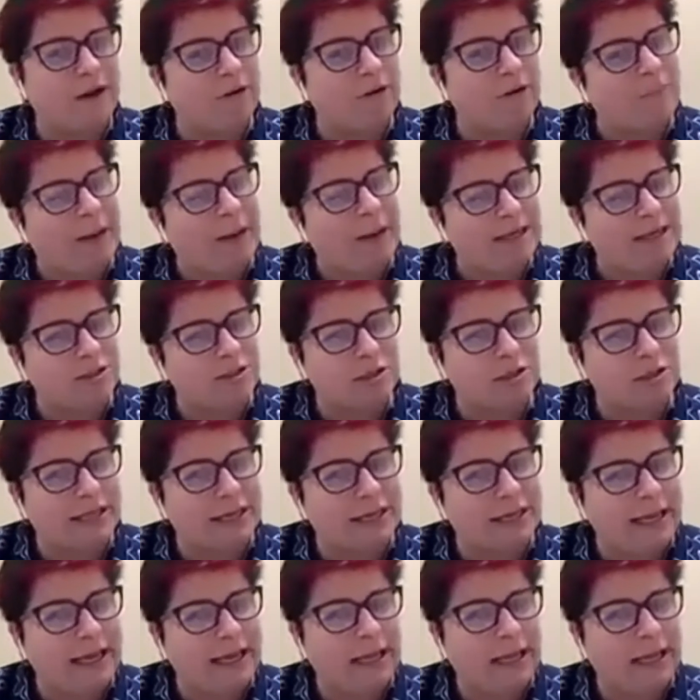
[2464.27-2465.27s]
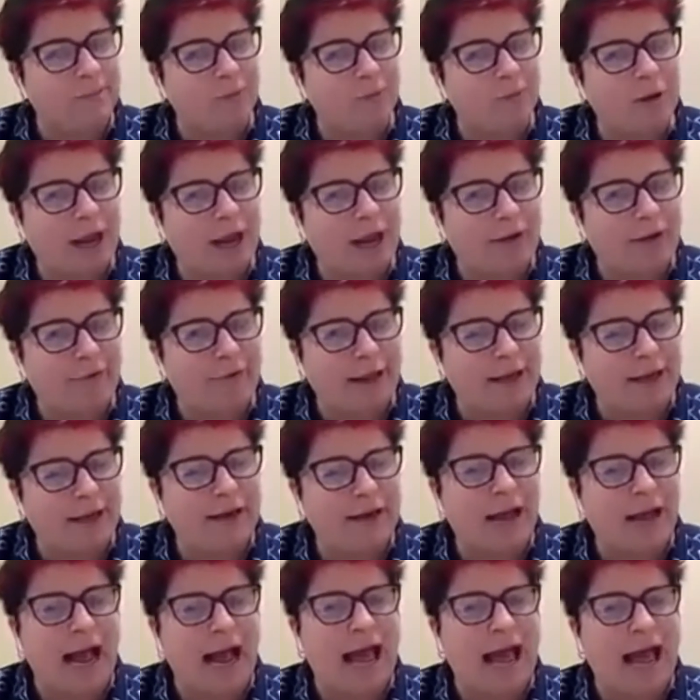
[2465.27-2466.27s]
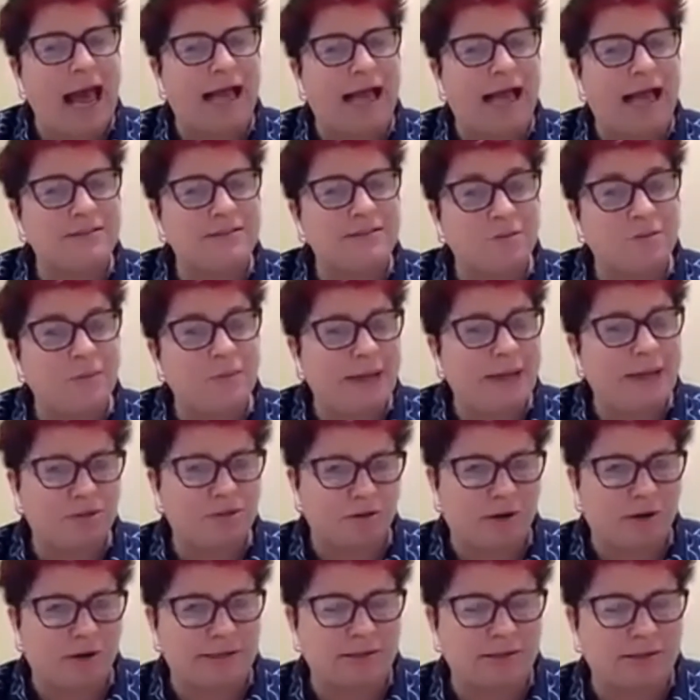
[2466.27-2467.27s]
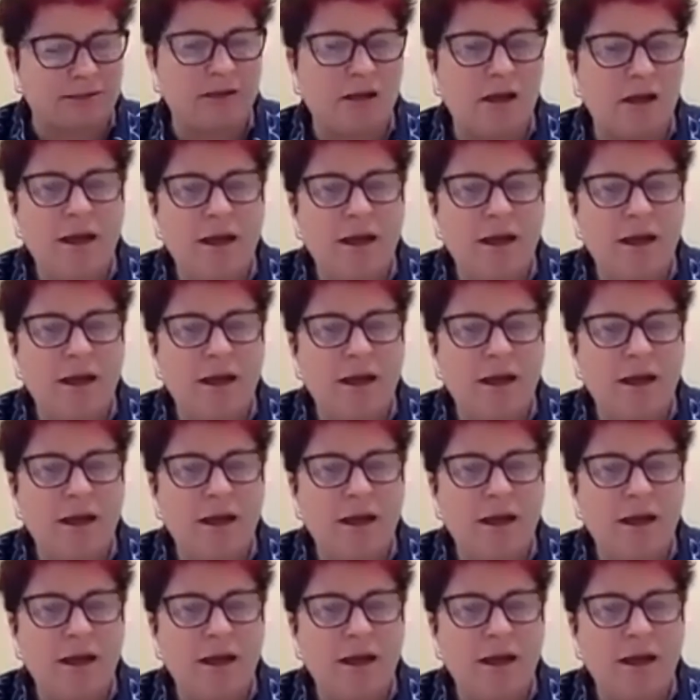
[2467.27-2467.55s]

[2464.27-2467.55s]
very patiently in Bulgarian, I asked the waitress